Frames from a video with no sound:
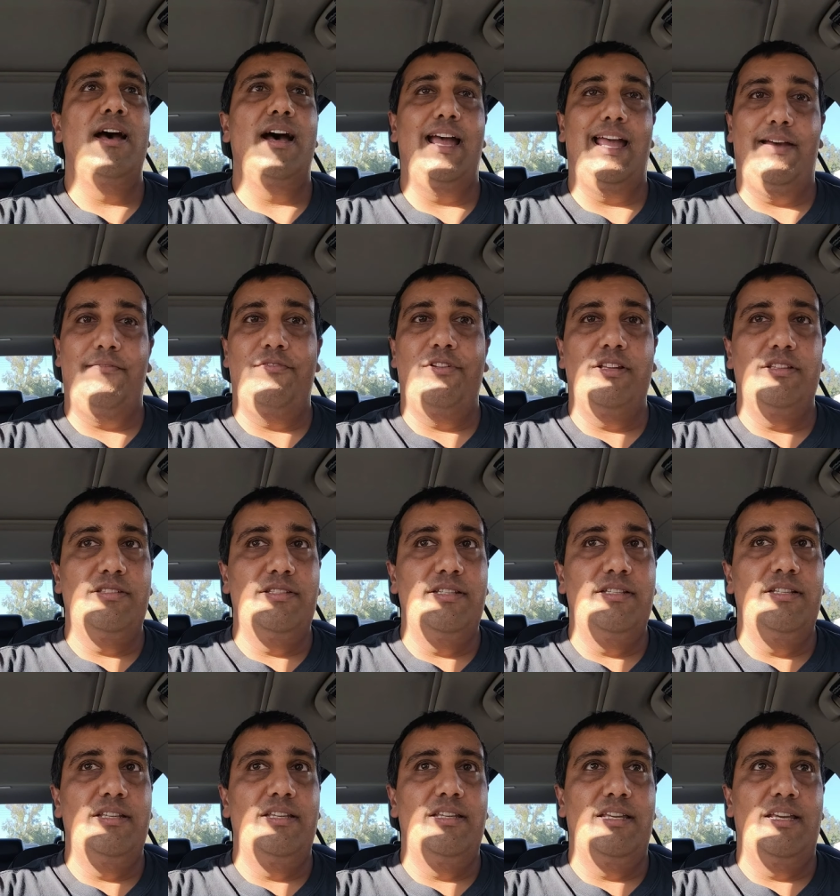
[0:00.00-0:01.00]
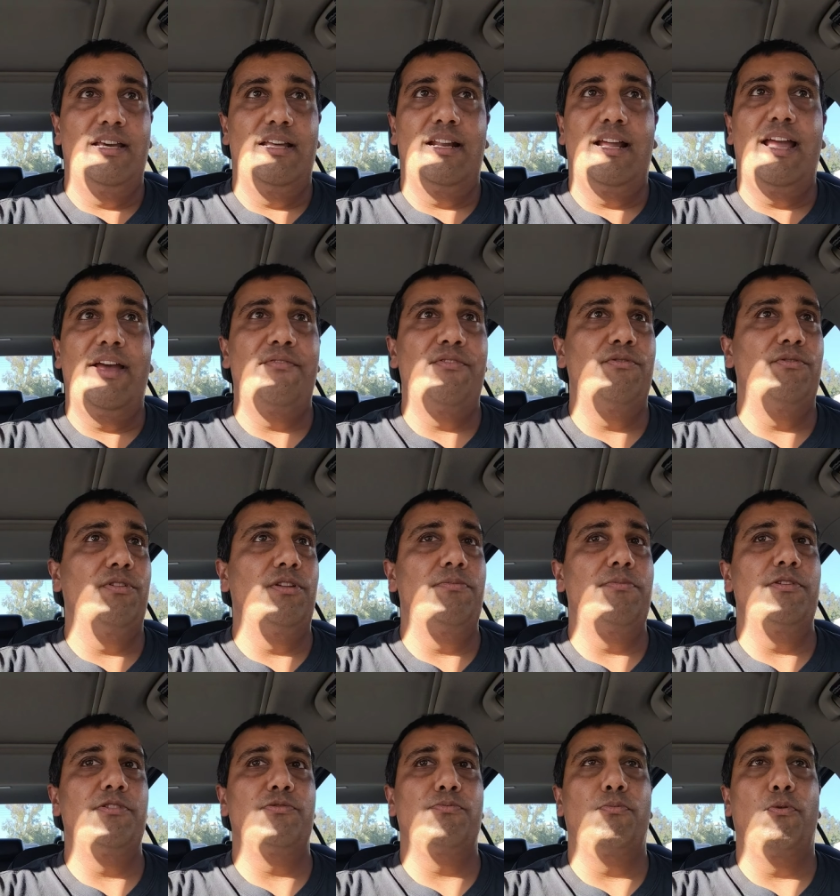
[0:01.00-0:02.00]
I have not seen it yet. I haven't really
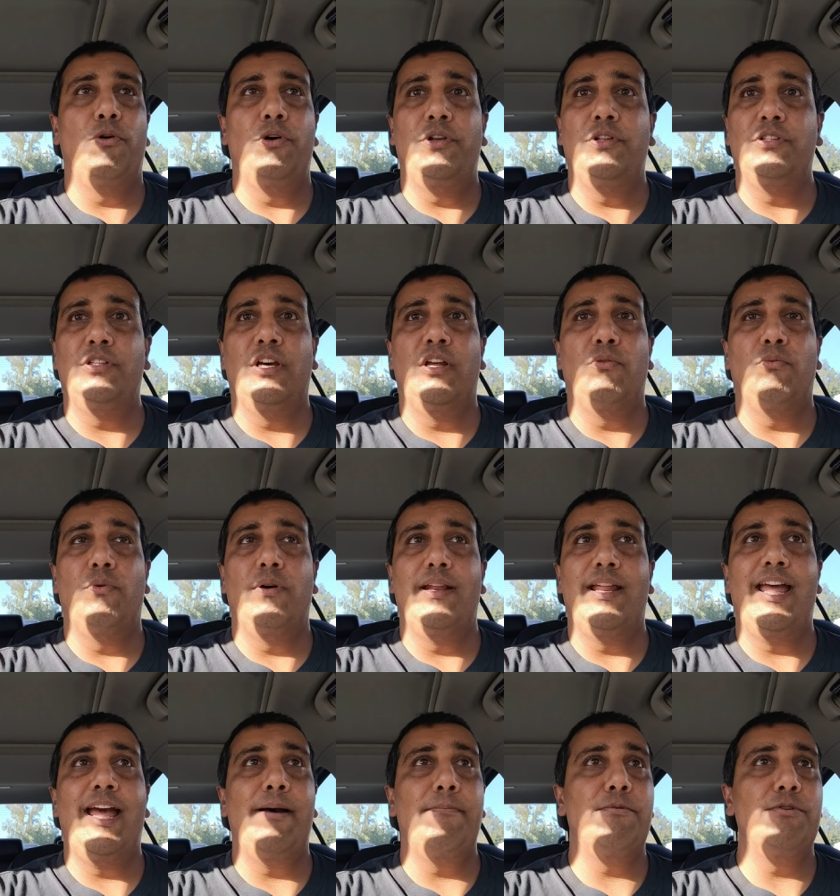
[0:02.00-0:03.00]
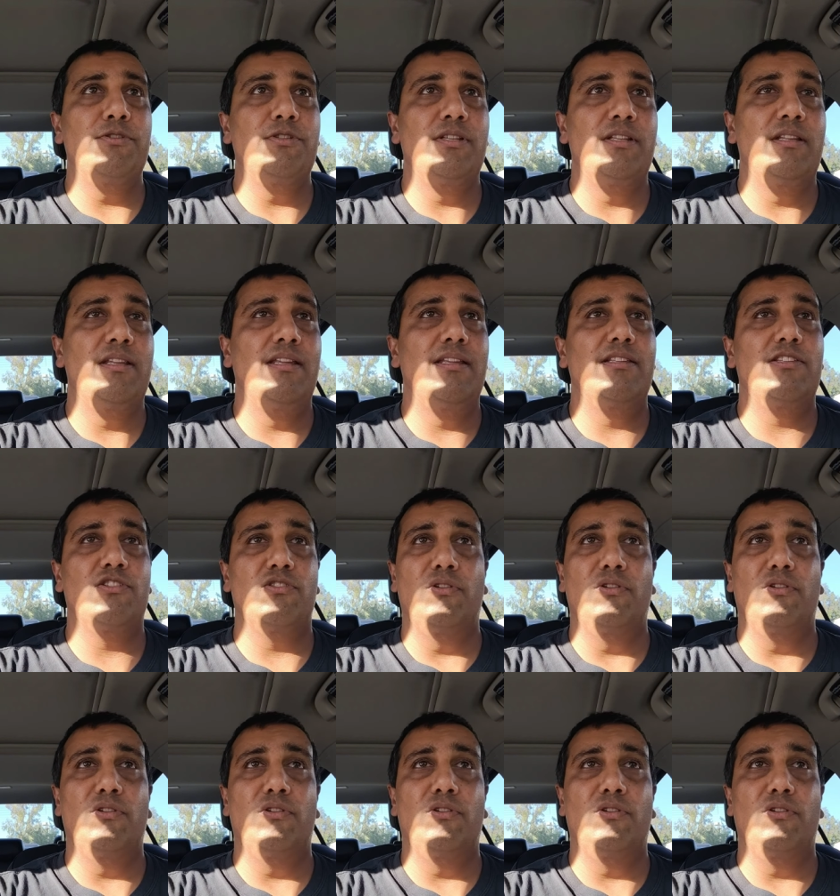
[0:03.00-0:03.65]
been spoiled on what happens in it.